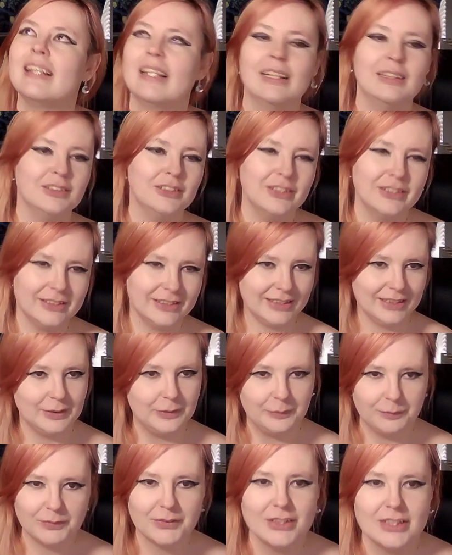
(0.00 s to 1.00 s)
just to
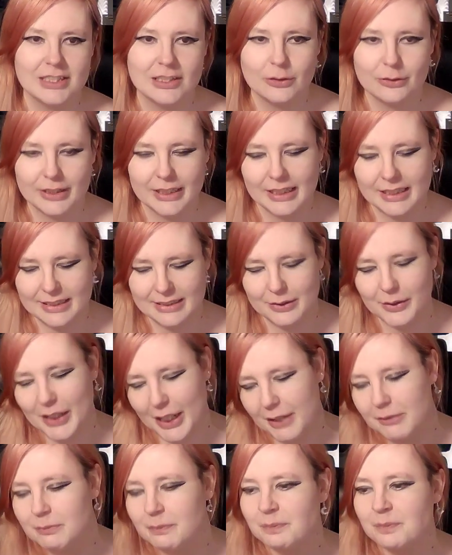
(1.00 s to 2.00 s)
storylines,
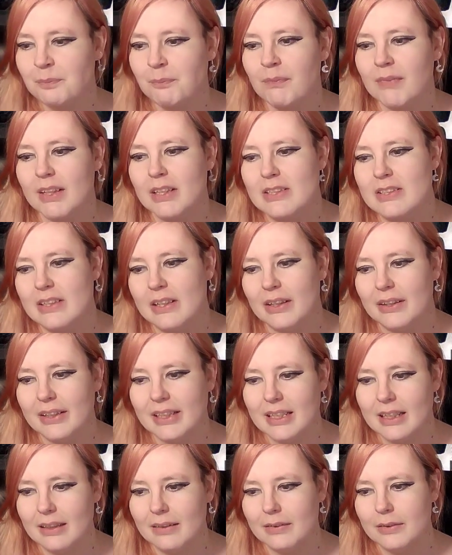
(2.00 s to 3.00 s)
okay. So
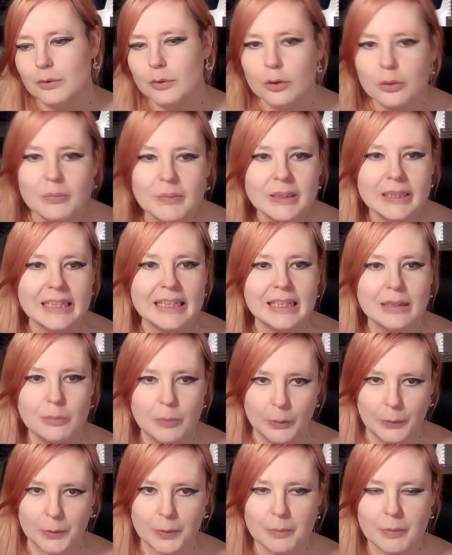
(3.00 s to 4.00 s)
normally in
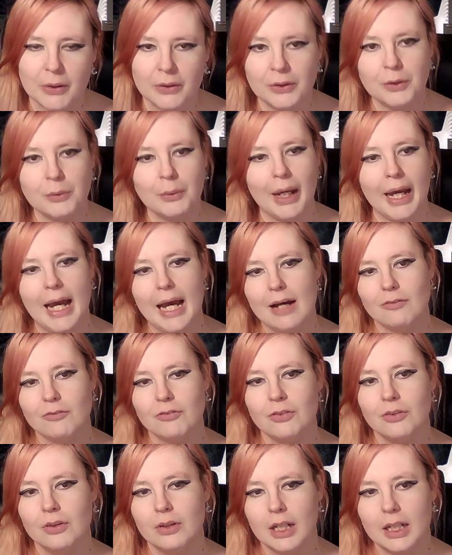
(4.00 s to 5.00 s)
Pokemon you have
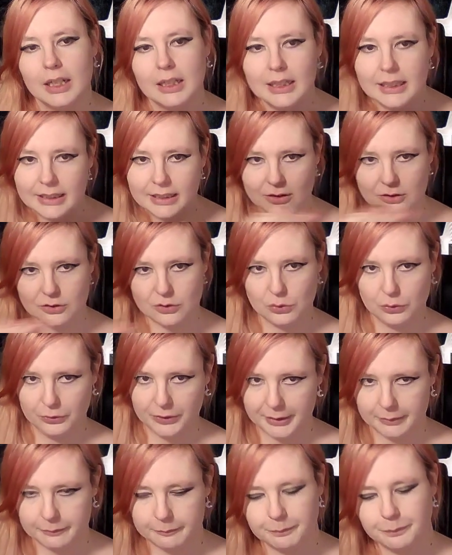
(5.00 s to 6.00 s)
a linear story.
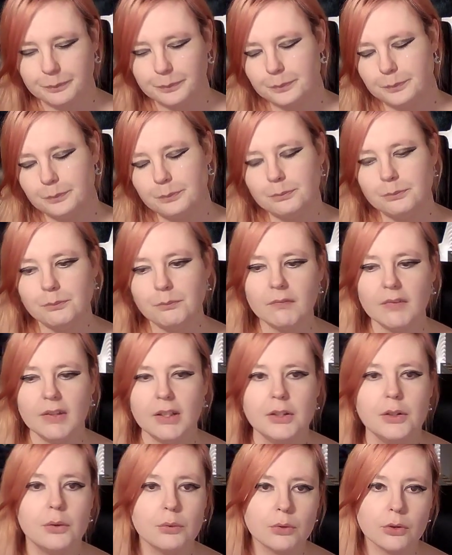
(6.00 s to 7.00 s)

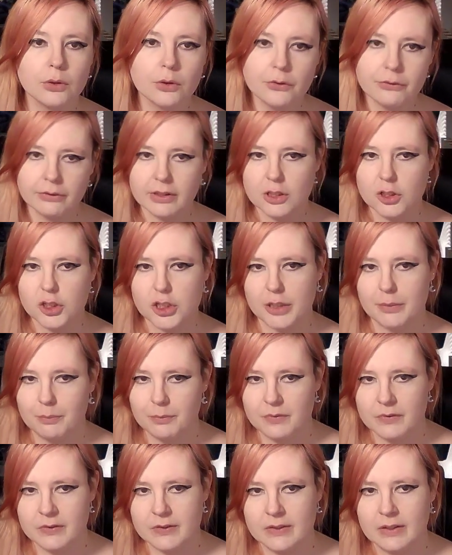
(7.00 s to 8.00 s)
You go through the
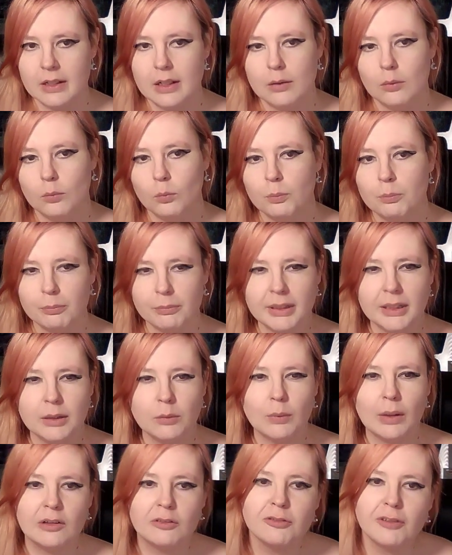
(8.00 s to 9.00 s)
gyms,
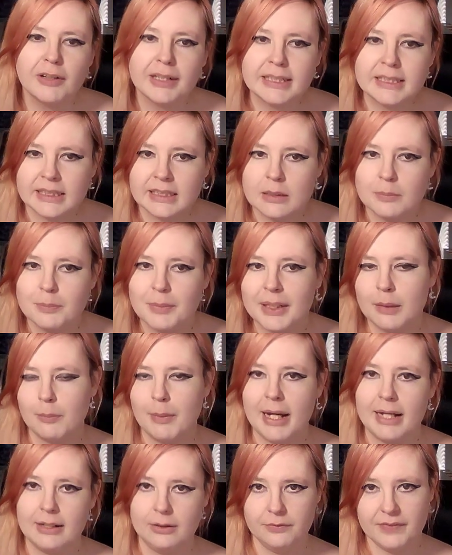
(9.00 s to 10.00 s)
meanwhile fighting the big
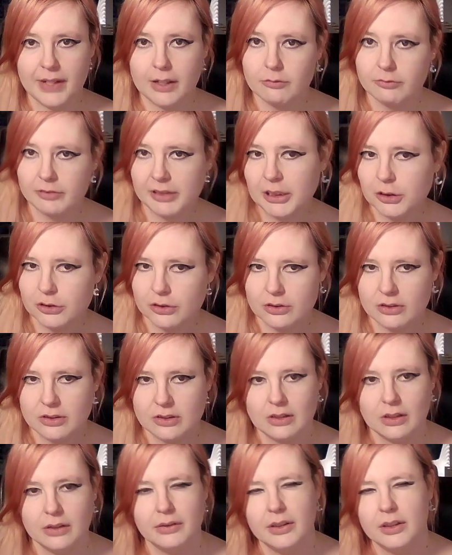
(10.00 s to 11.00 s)
bad of that region.
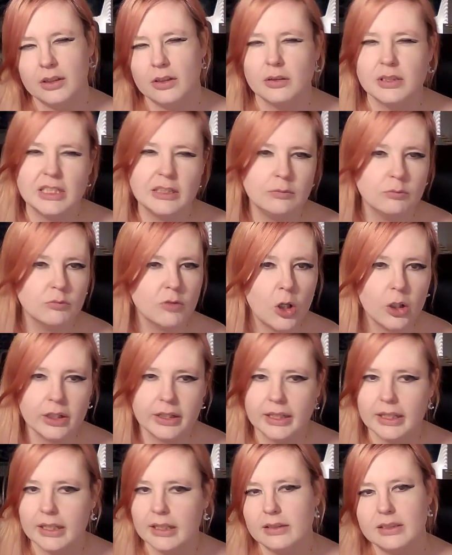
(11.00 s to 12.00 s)
So, you know, Team
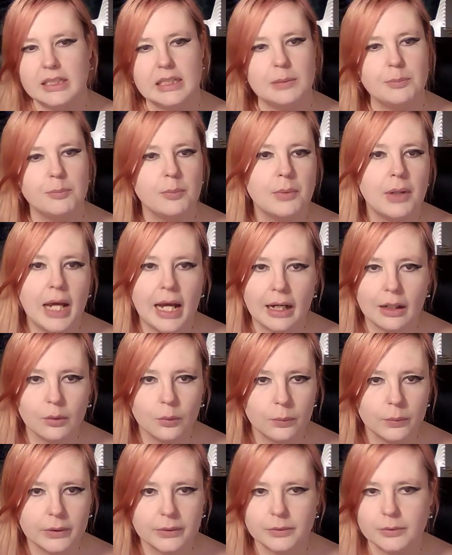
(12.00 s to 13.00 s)
Rocket, Team
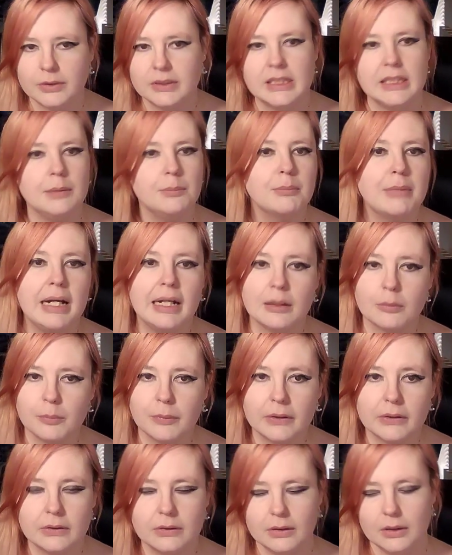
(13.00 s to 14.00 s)
Aqua, Team
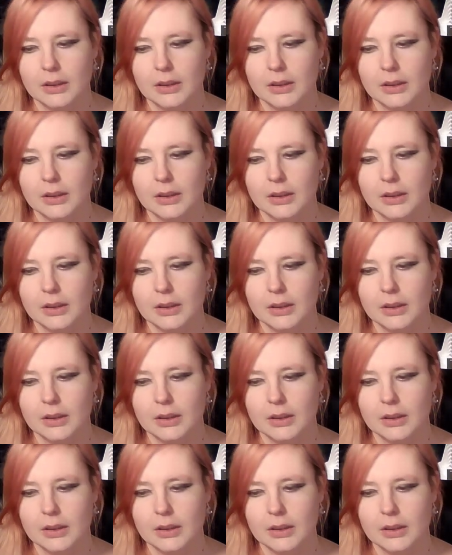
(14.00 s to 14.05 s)
Magma,